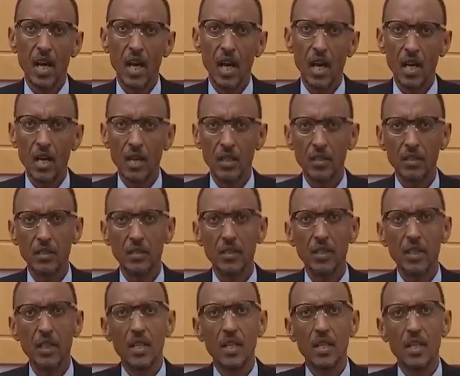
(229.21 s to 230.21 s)
are
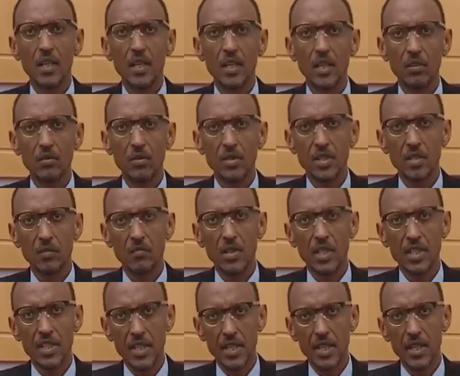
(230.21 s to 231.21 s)

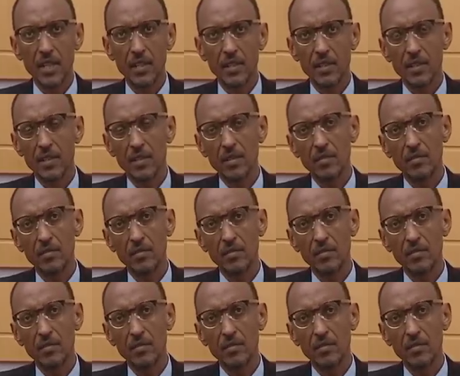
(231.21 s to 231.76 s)
equitably shared.